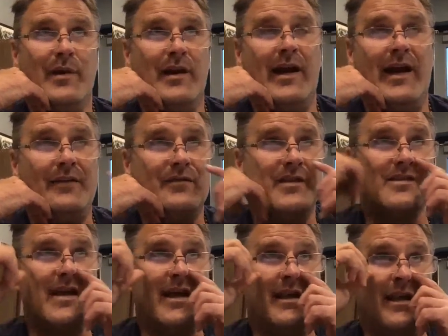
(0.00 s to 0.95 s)
I have to
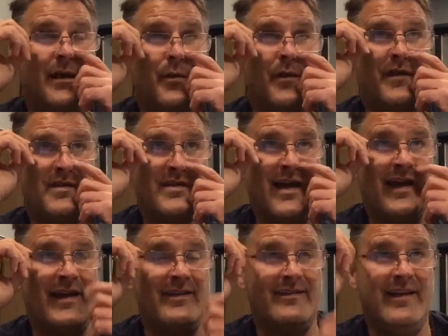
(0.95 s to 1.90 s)
say, like with the
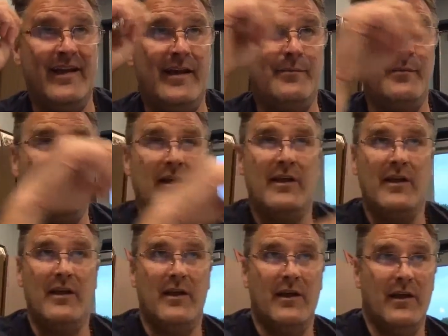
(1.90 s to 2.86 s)
second team,
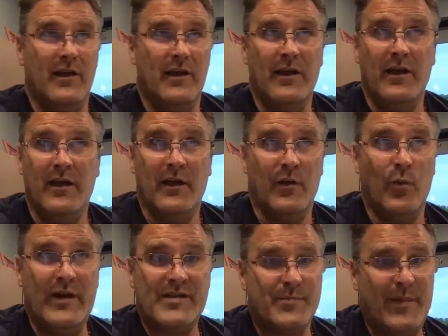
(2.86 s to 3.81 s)

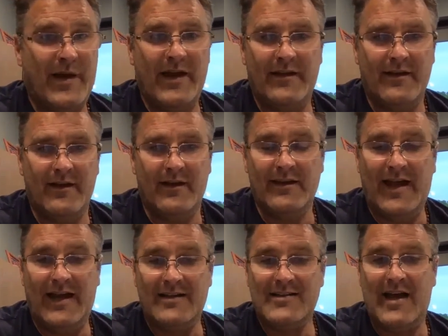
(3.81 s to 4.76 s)
we spend a
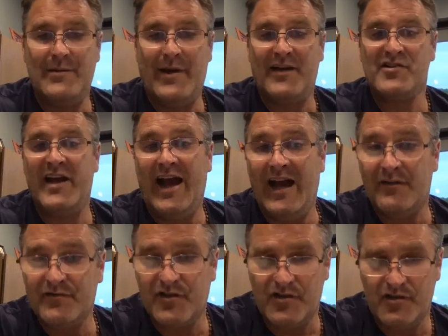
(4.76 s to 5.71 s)
lot of time actually
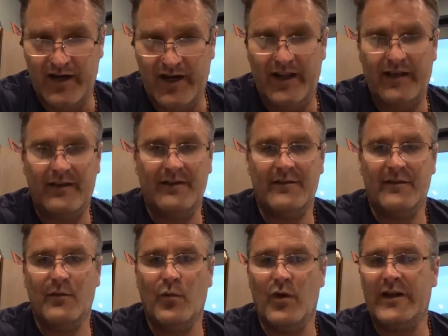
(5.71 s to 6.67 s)
after training
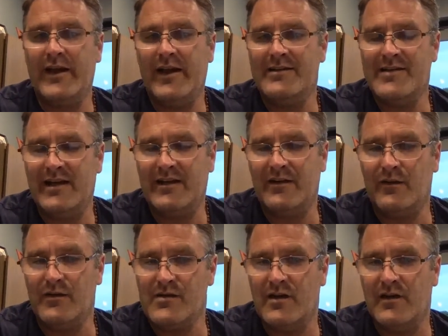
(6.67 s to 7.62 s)
working on
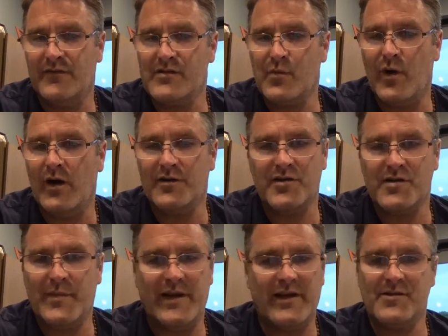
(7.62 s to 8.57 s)
technical stuff as well,
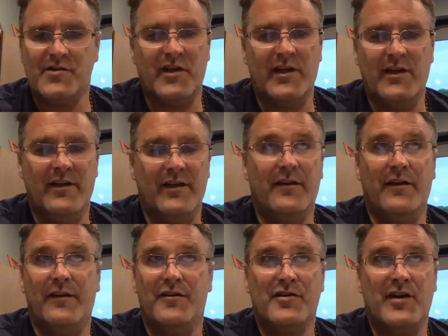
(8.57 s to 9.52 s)
just because you, you're,
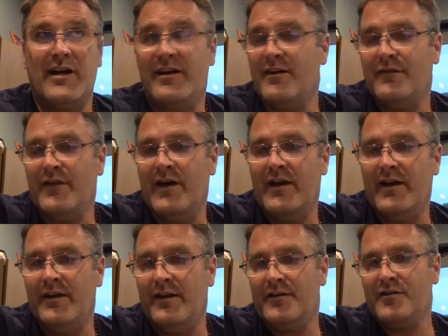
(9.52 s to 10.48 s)
you're trying to define, you
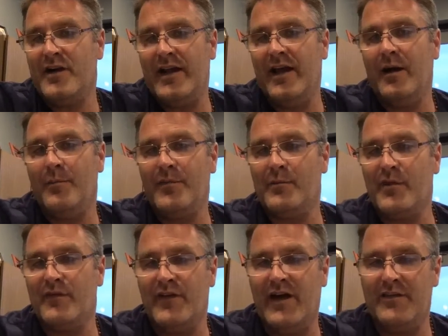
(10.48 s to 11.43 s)
know, you're trying to help them
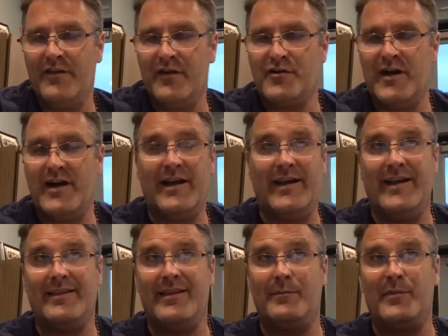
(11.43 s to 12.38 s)
refine their trade and
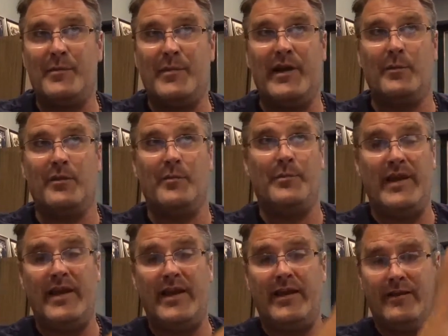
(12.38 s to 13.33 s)
get them to be able to
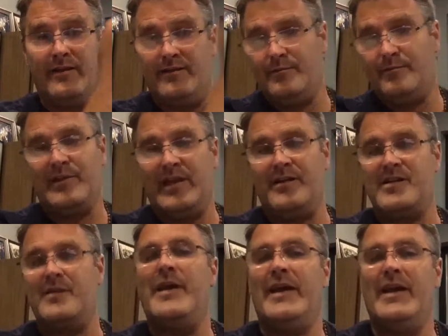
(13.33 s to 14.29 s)
be players that
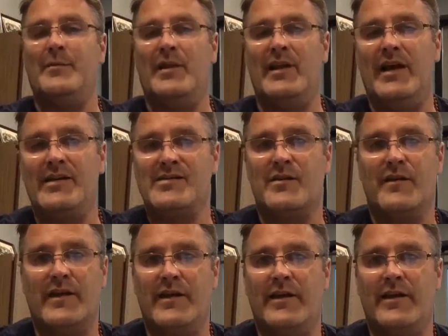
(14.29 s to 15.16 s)
make MLS. So they,